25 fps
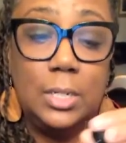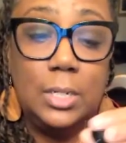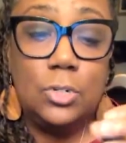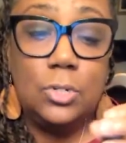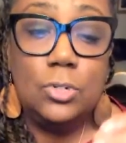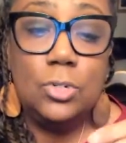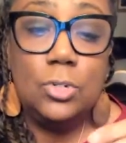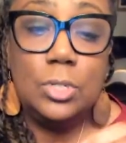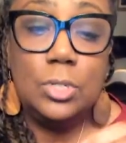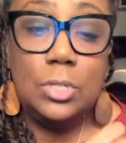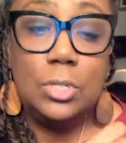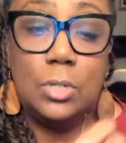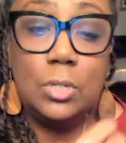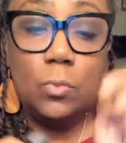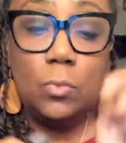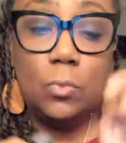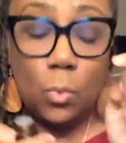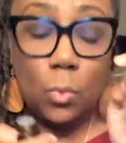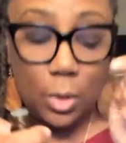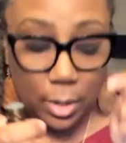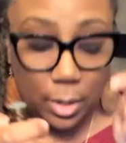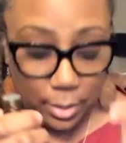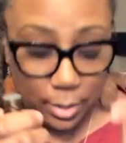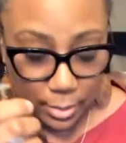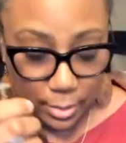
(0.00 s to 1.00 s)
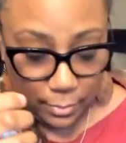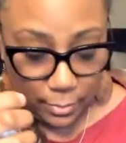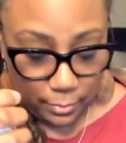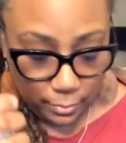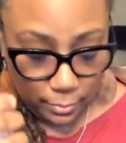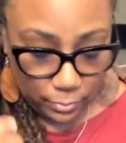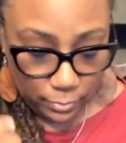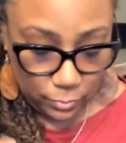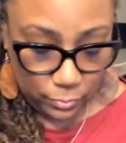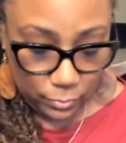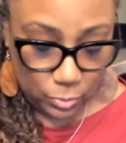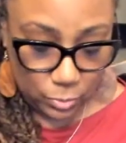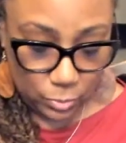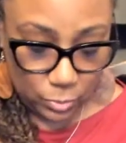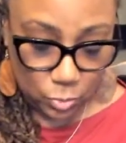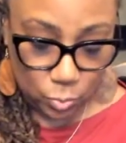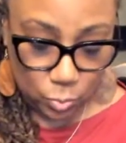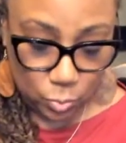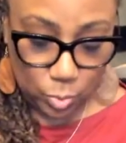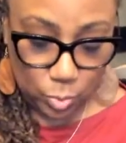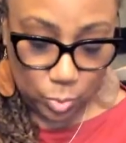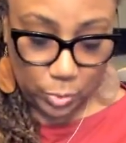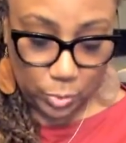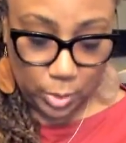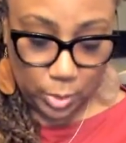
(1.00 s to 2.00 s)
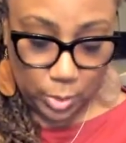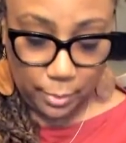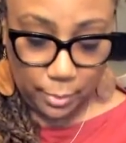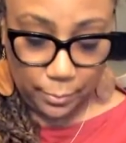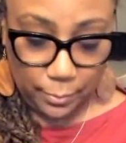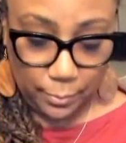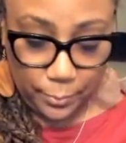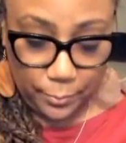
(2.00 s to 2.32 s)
just in one swoop there.